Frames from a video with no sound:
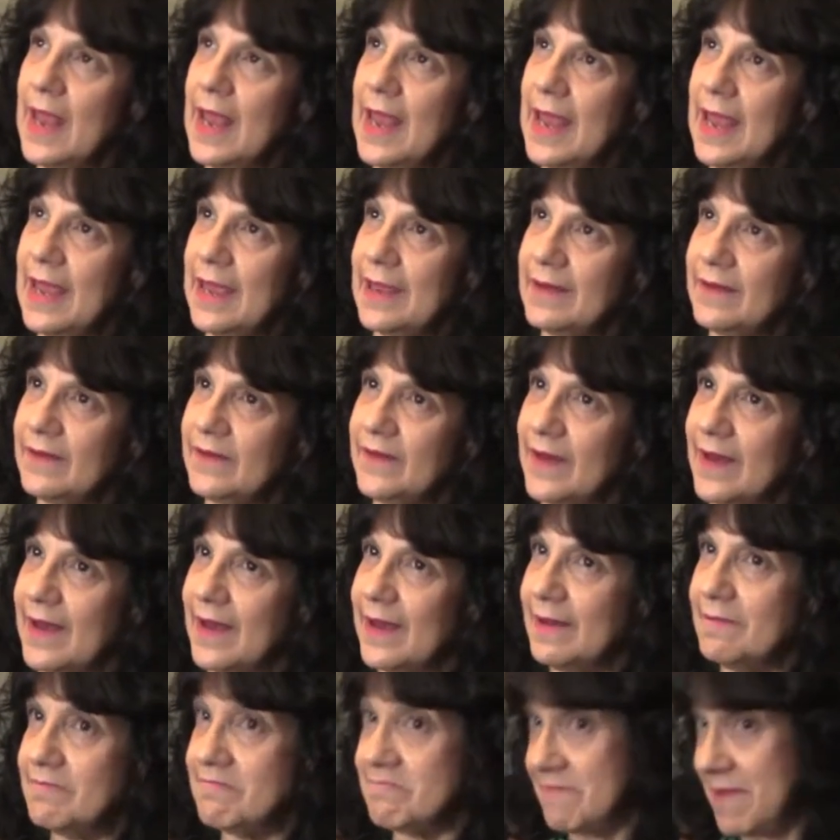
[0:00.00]
And
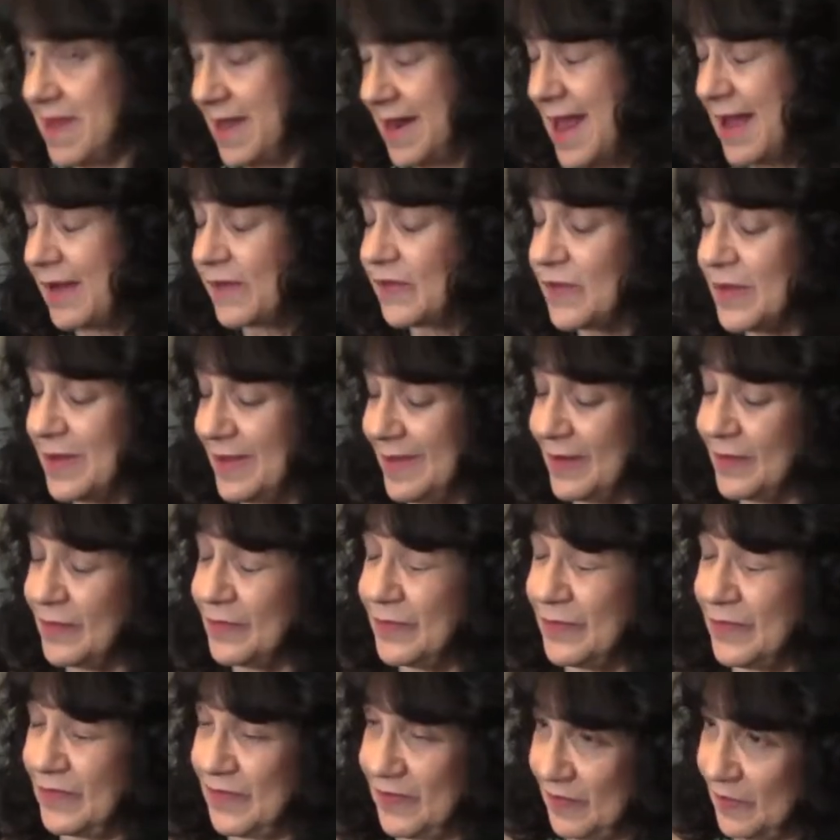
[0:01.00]
and actually
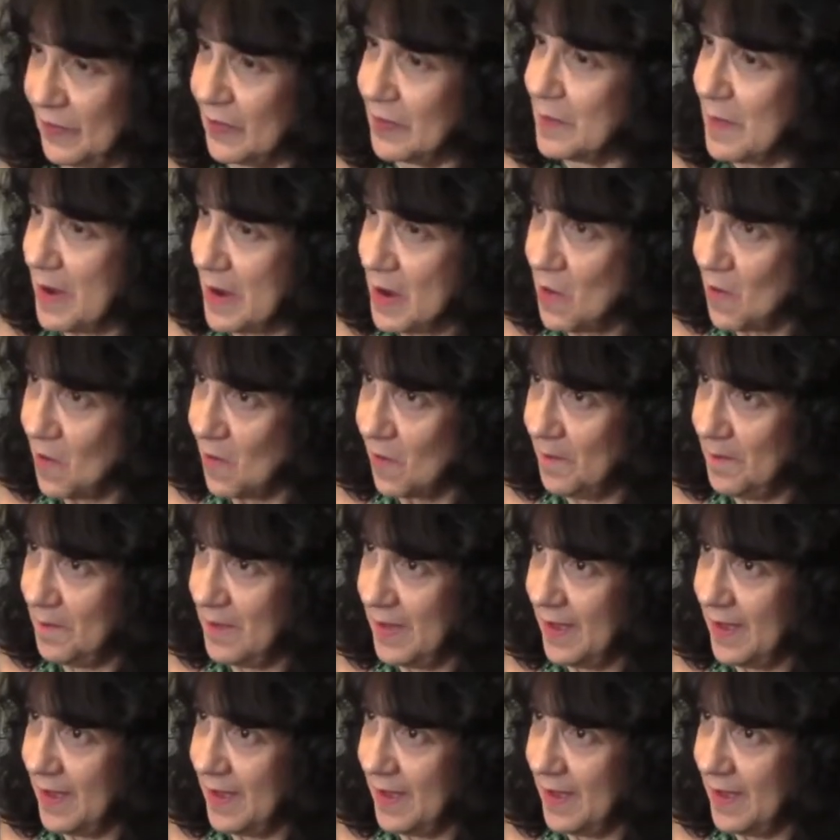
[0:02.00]
they're still in my home.